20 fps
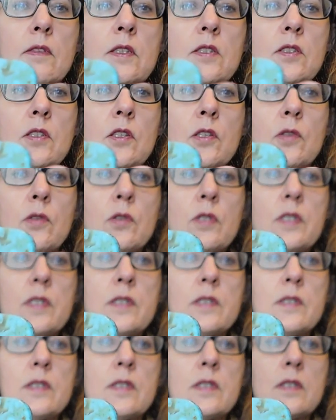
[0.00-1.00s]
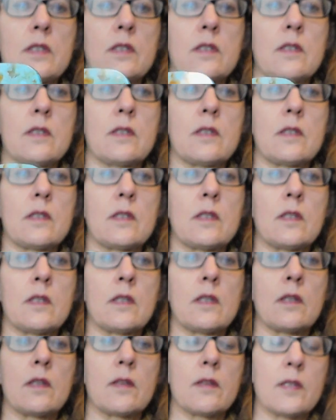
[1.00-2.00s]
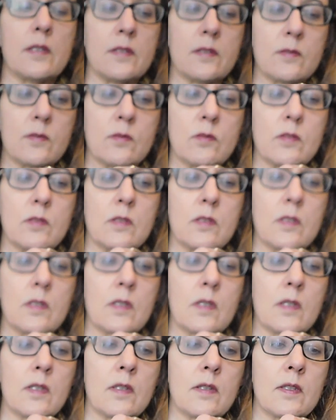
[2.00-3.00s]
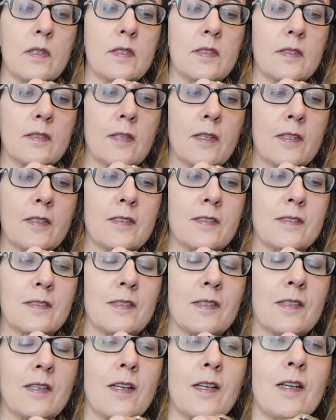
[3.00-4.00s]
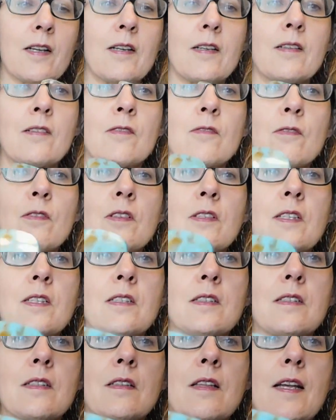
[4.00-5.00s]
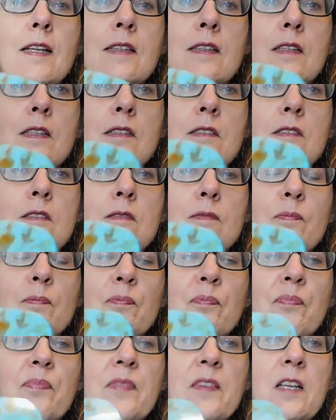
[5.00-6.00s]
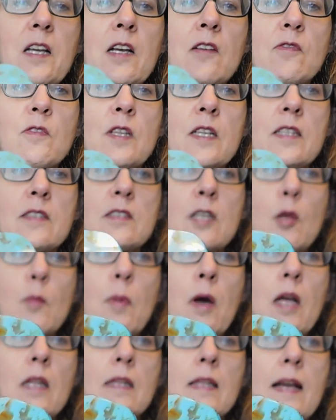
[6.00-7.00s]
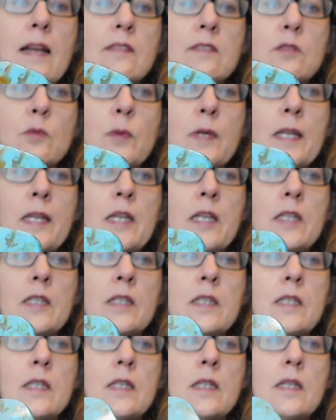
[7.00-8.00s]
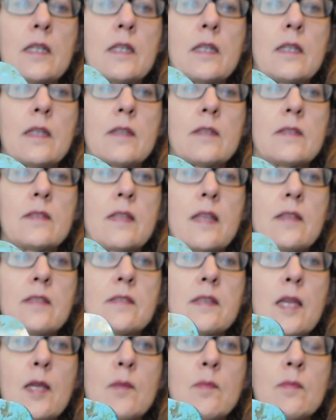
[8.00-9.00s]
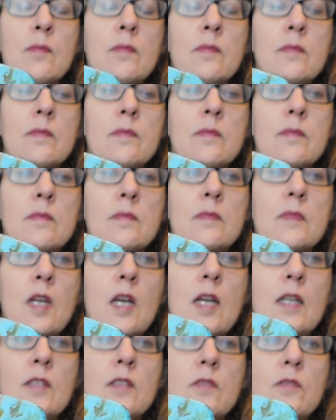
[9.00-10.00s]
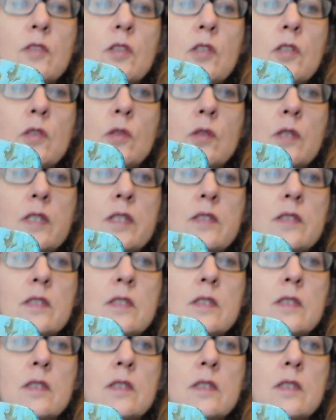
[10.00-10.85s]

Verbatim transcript: turquoise. This this looks uh, really like the cufflinks I bought last week. It's that same kind of turquoise.